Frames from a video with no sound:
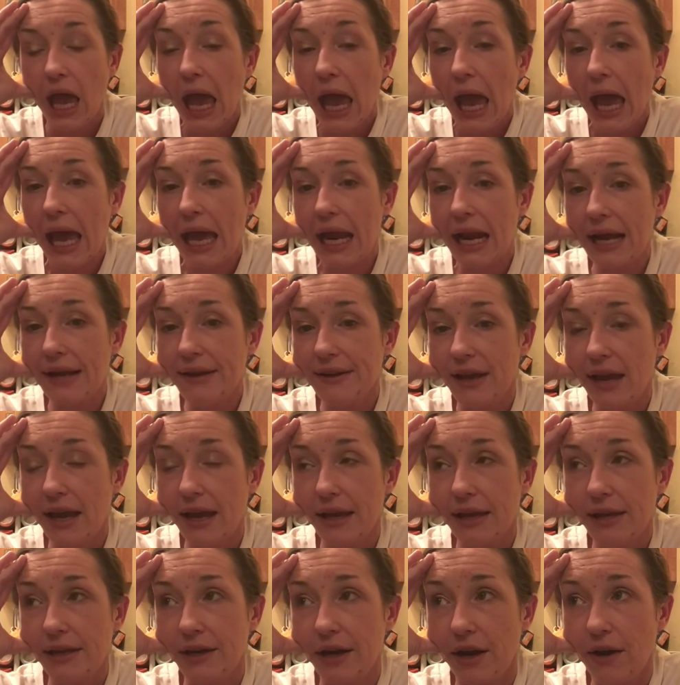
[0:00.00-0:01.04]
And I,
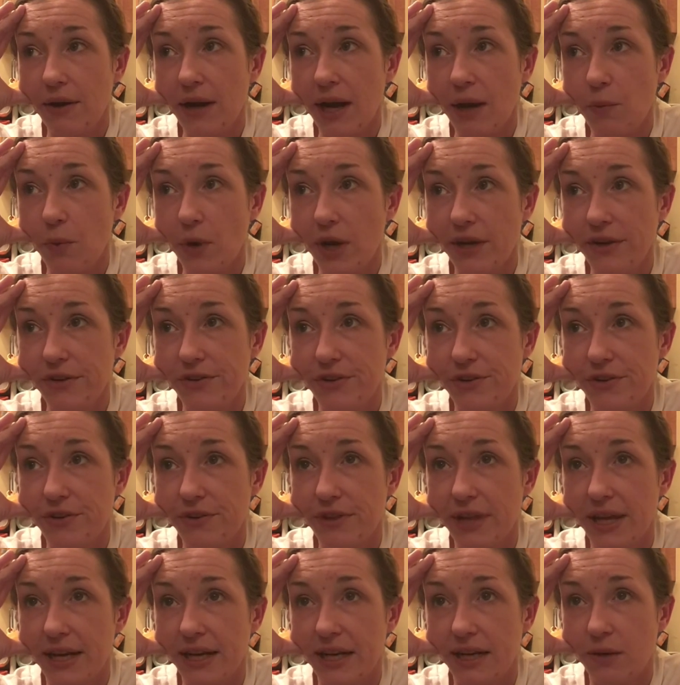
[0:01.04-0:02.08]
you know, and I wanted to do
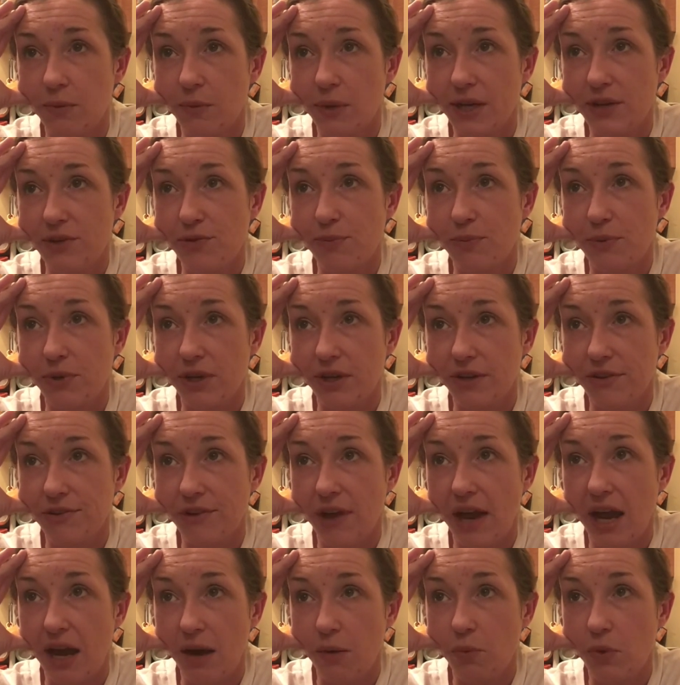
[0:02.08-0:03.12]
that anyways because
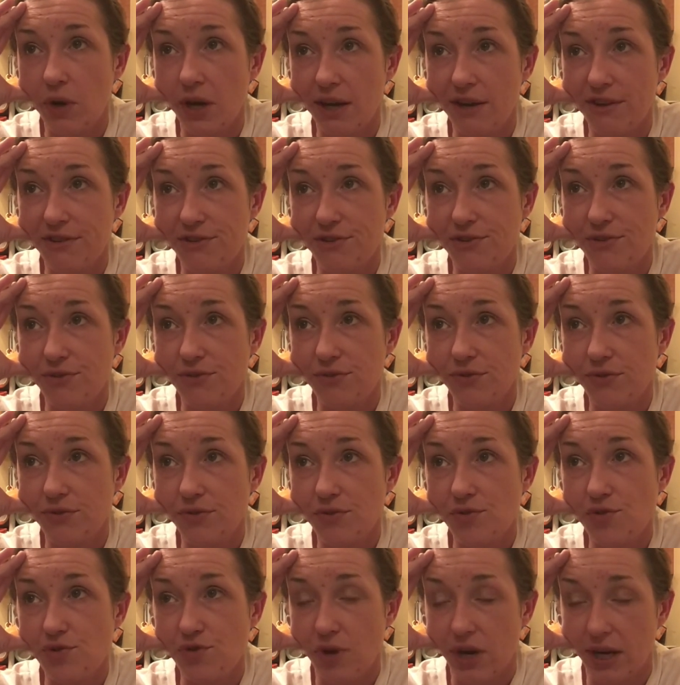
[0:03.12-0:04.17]
I was
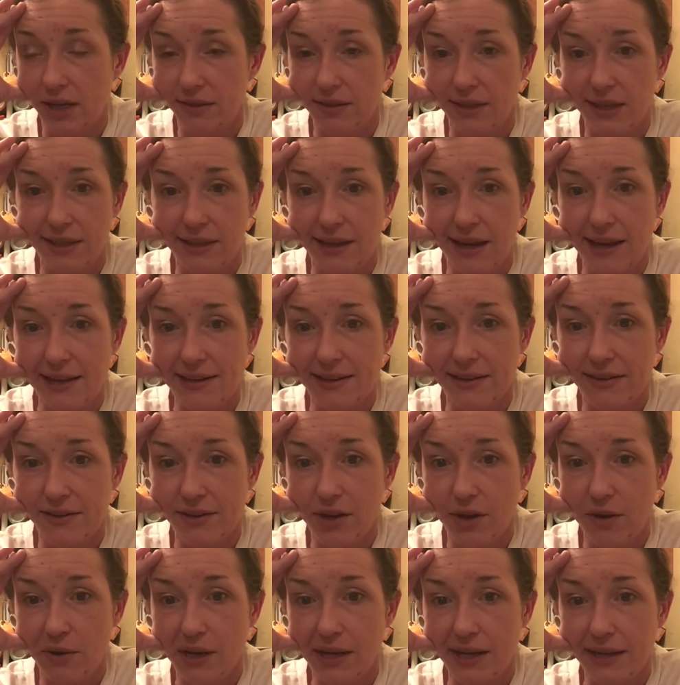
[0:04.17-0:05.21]
struggling. I didn't
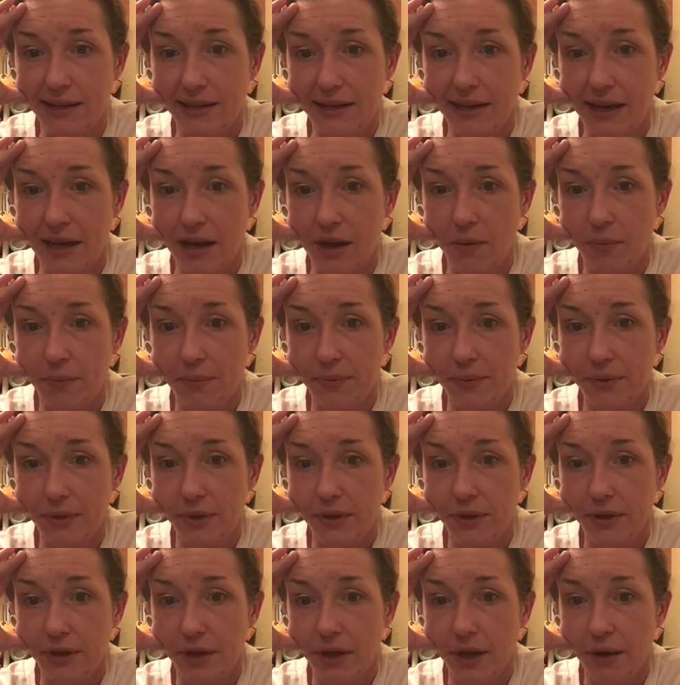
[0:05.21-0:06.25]
know how to get help,
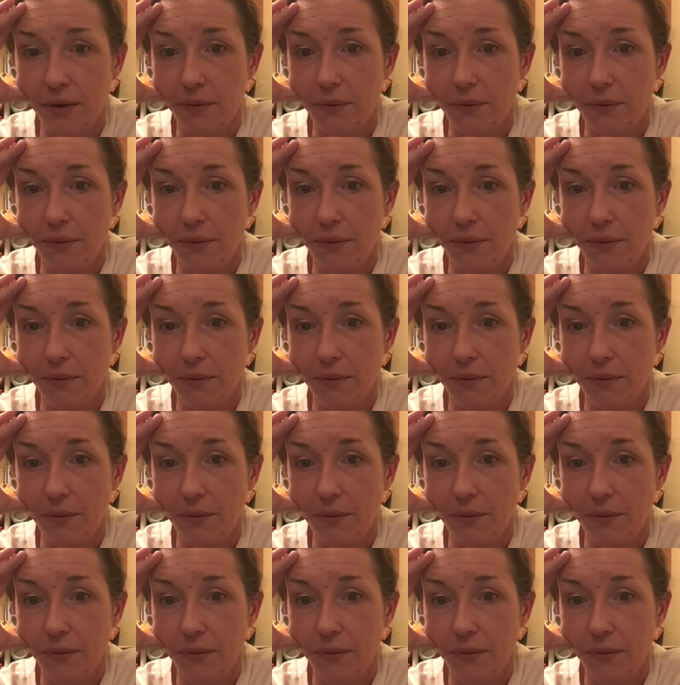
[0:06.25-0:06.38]
you know.